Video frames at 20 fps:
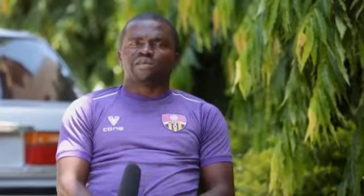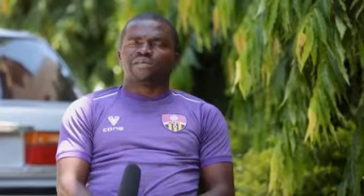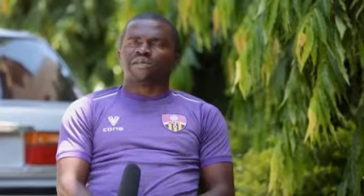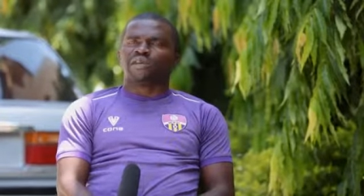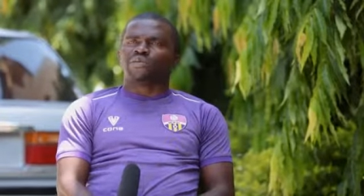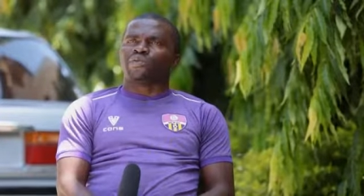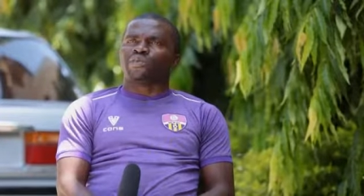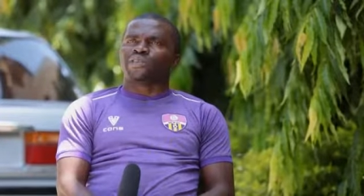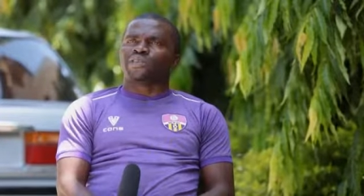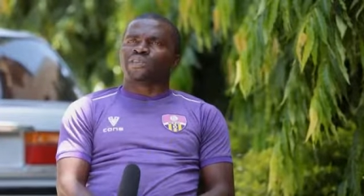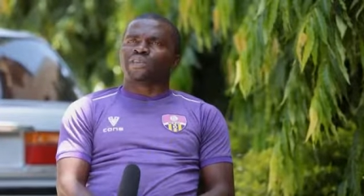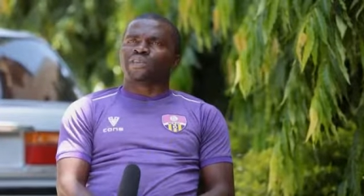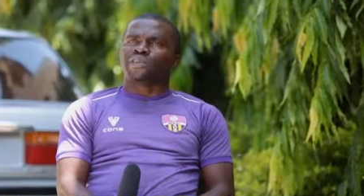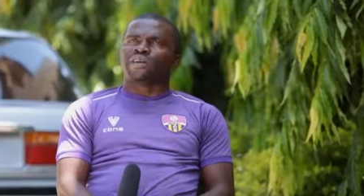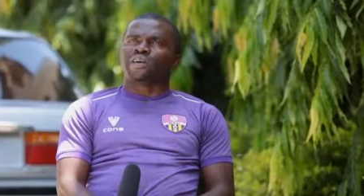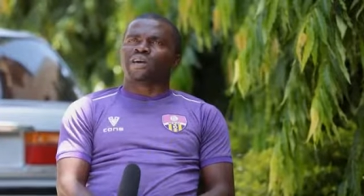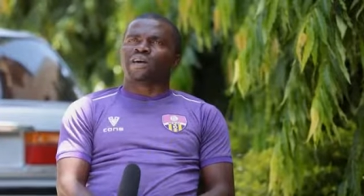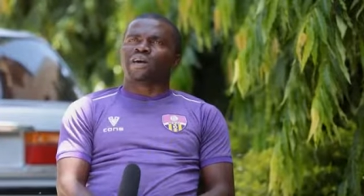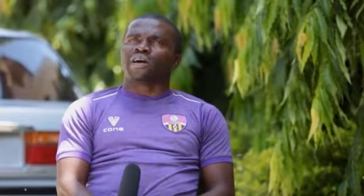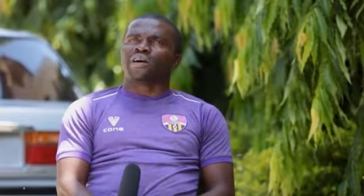They will
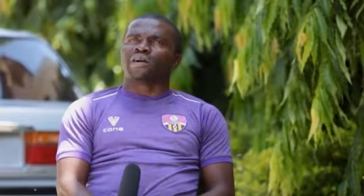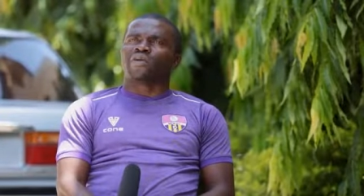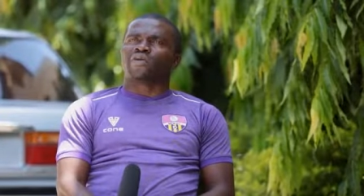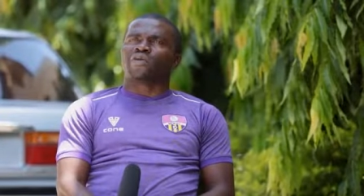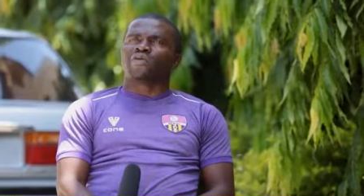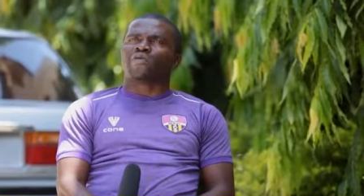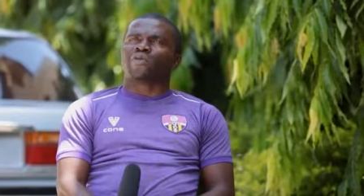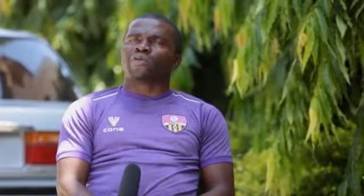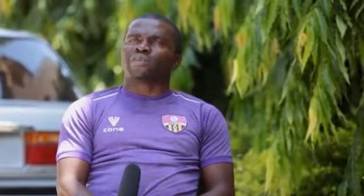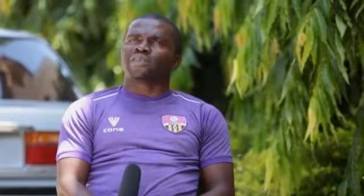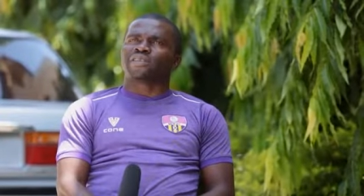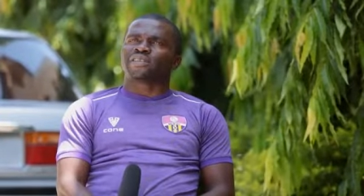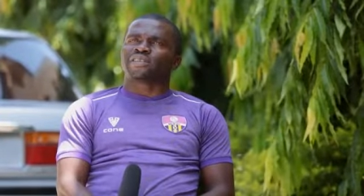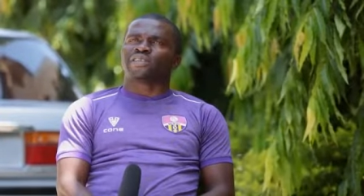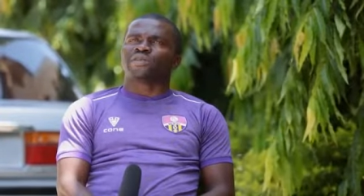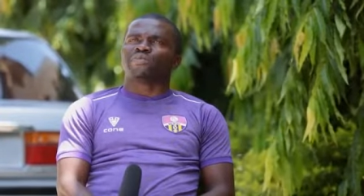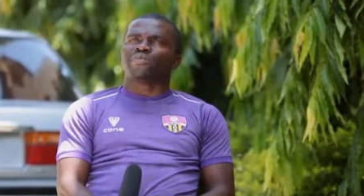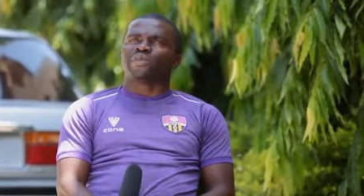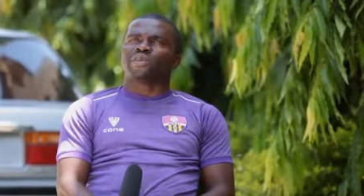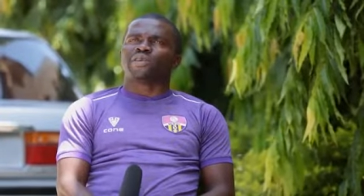see uh,
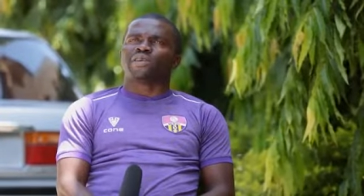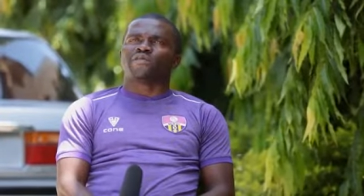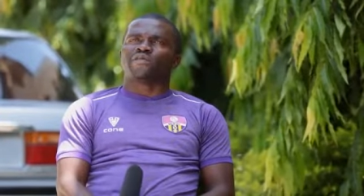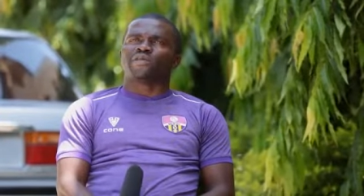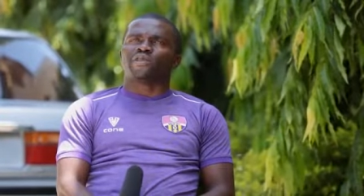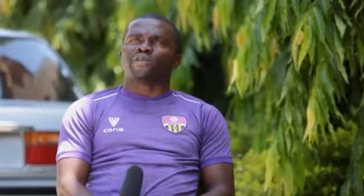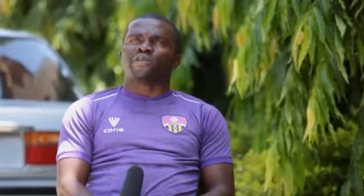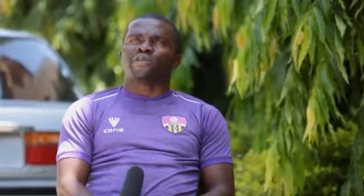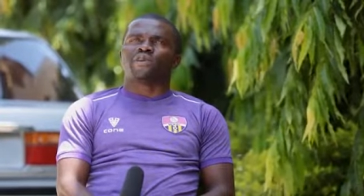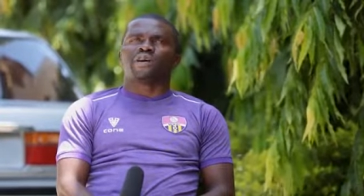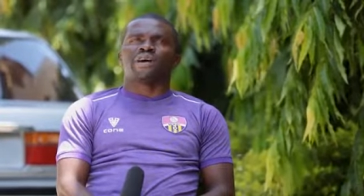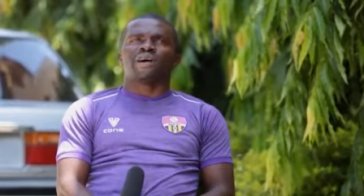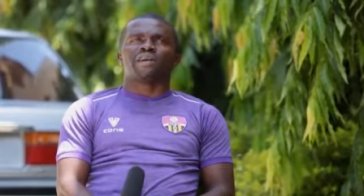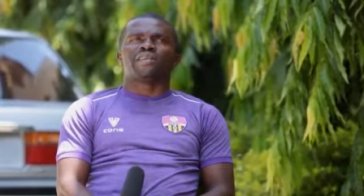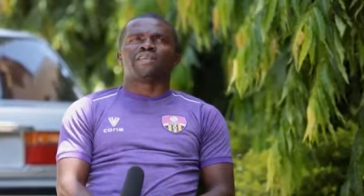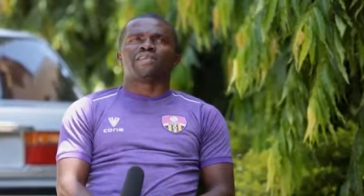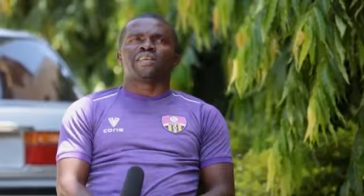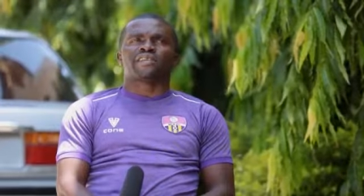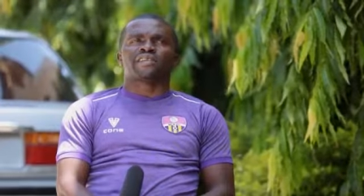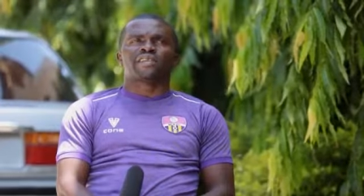quality, behavior,
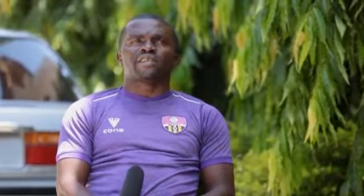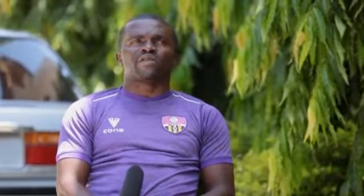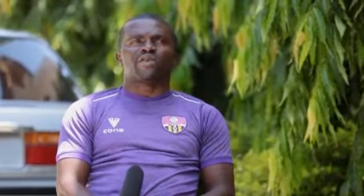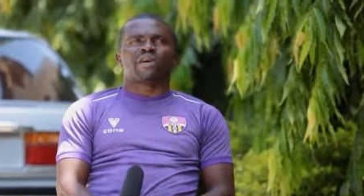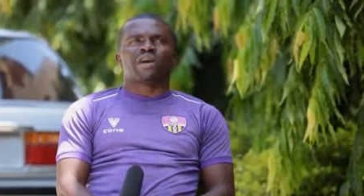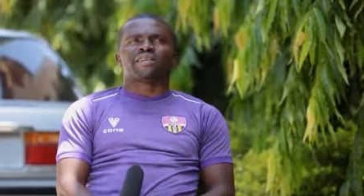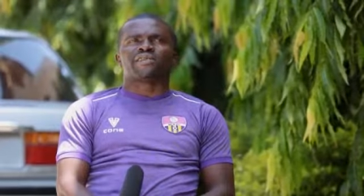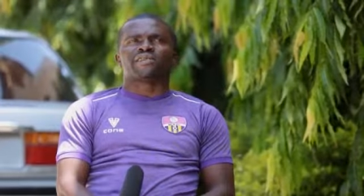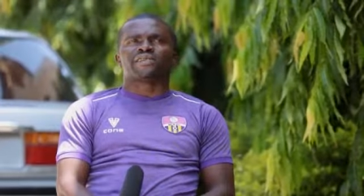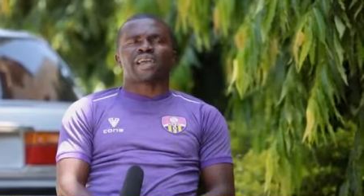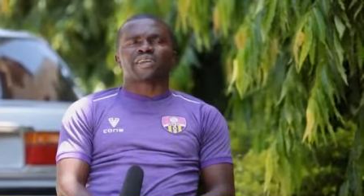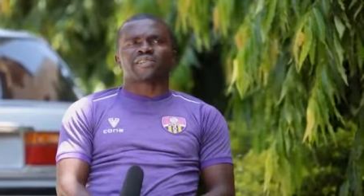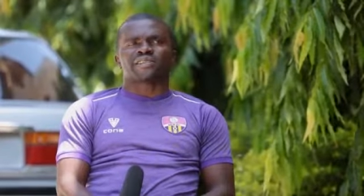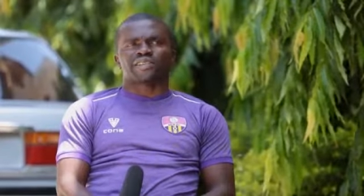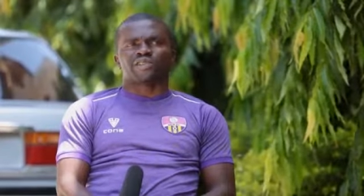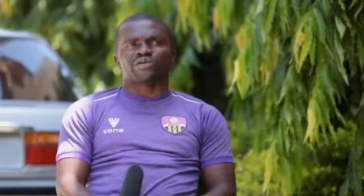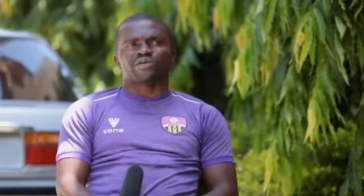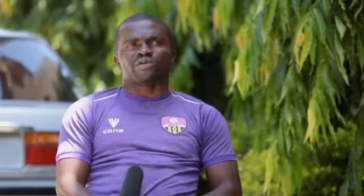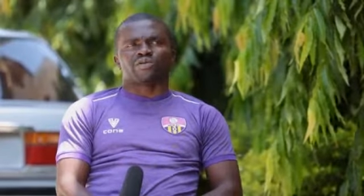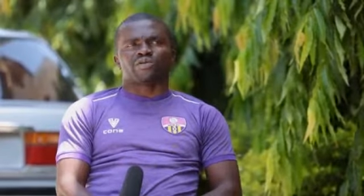and technical and
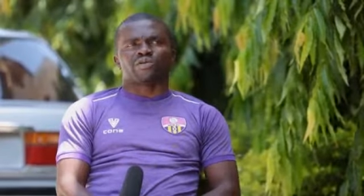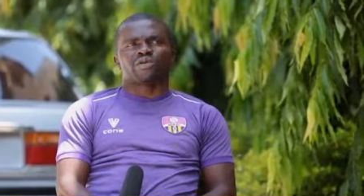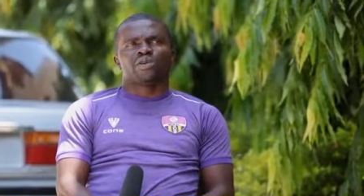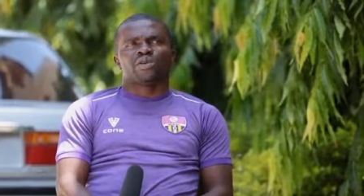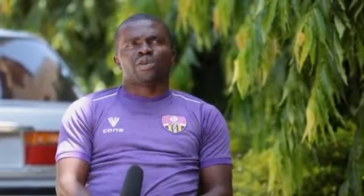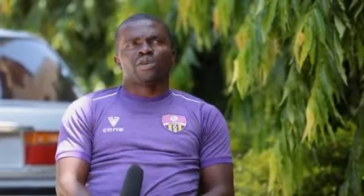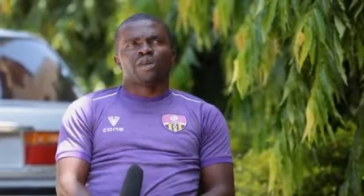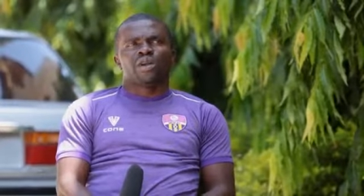tactical.